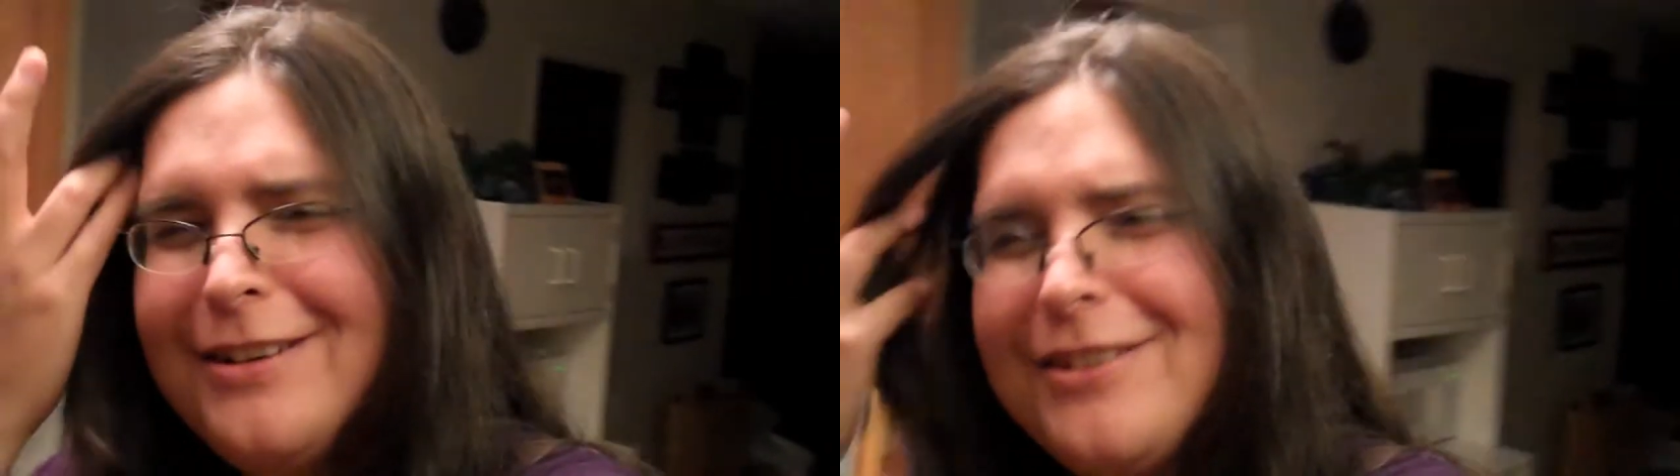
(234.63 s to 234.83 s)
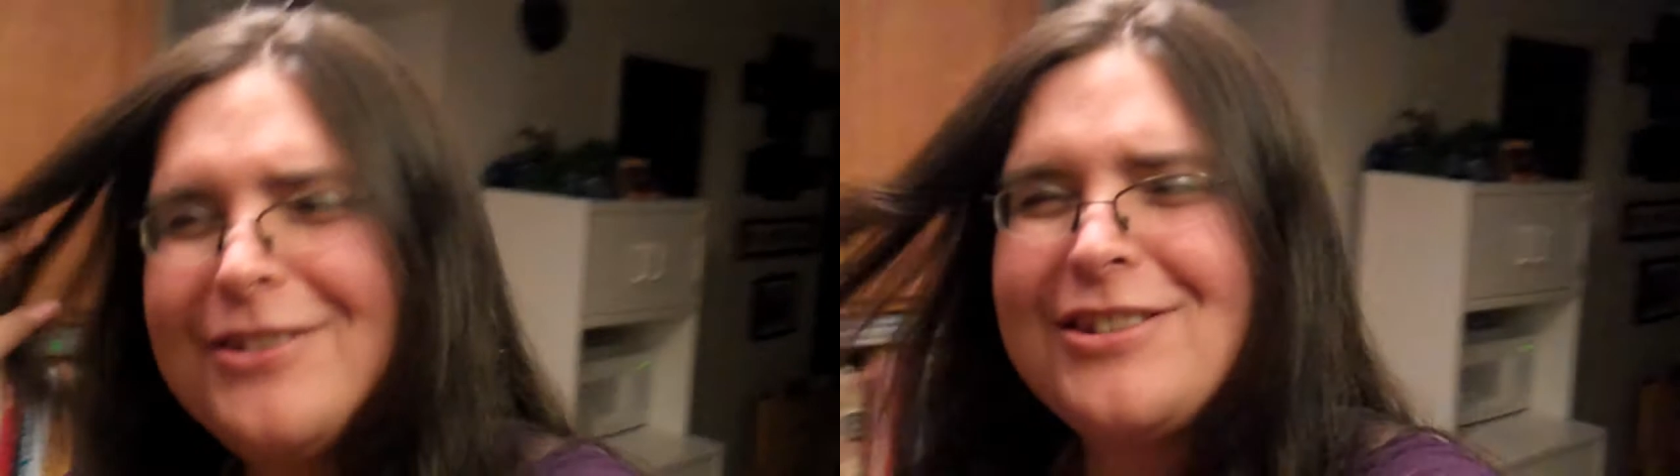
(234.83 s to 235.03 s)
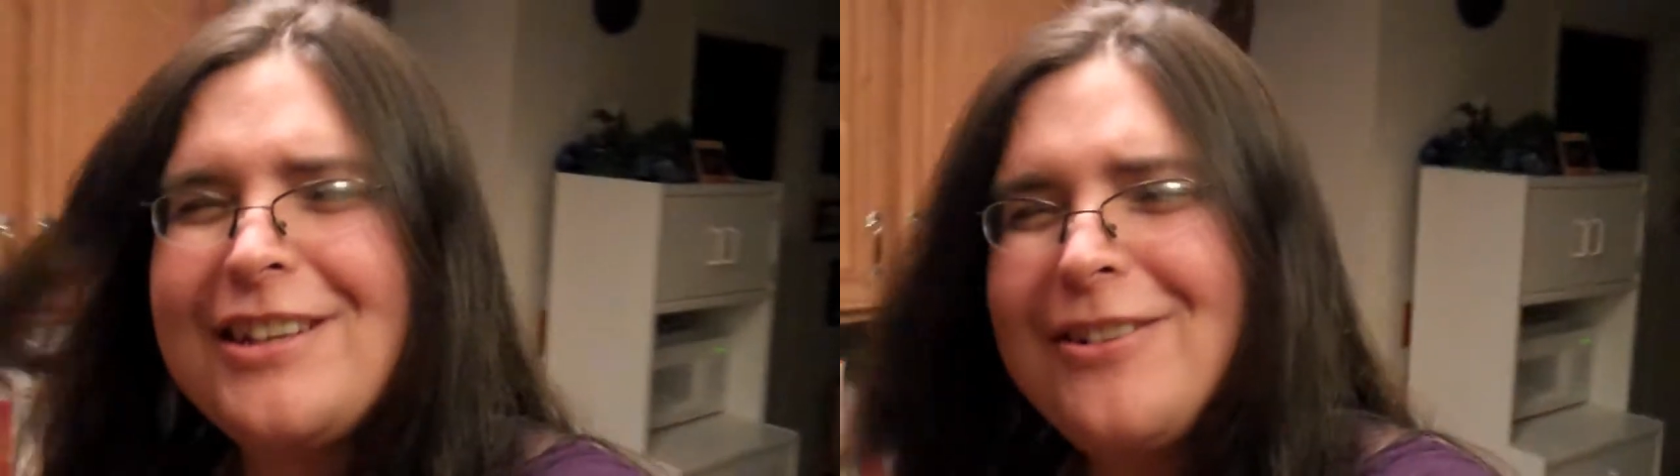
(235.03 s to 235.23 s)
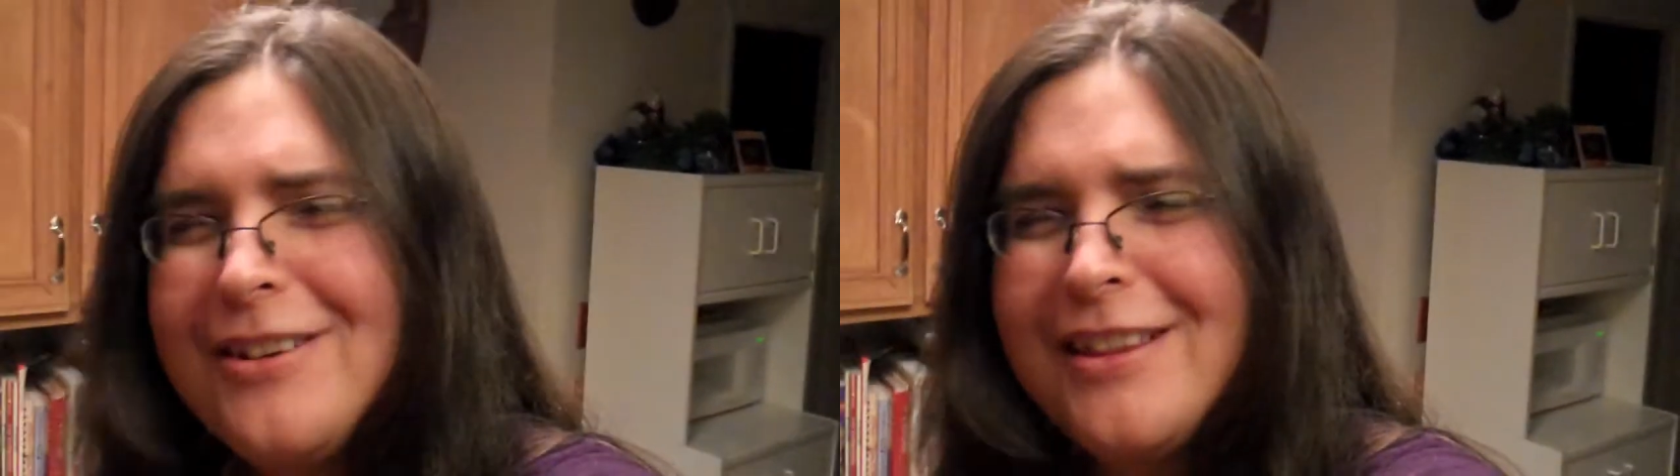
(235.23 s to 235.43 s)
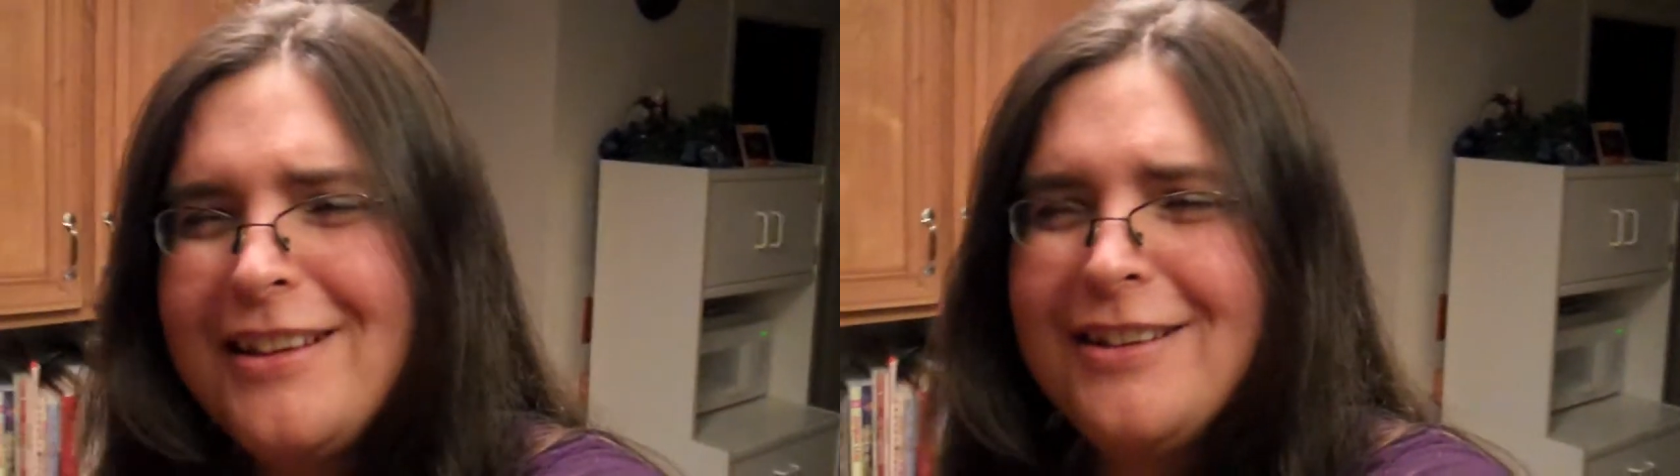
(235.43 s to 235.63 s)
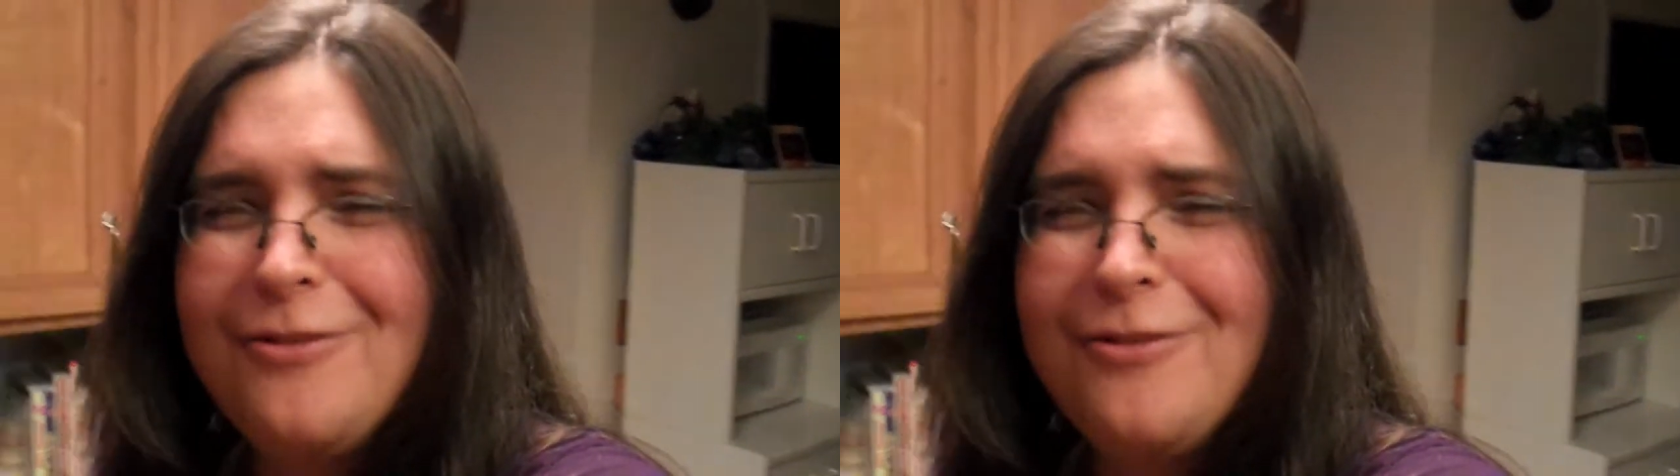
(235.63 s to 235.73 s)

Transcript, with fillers: don't usually go to the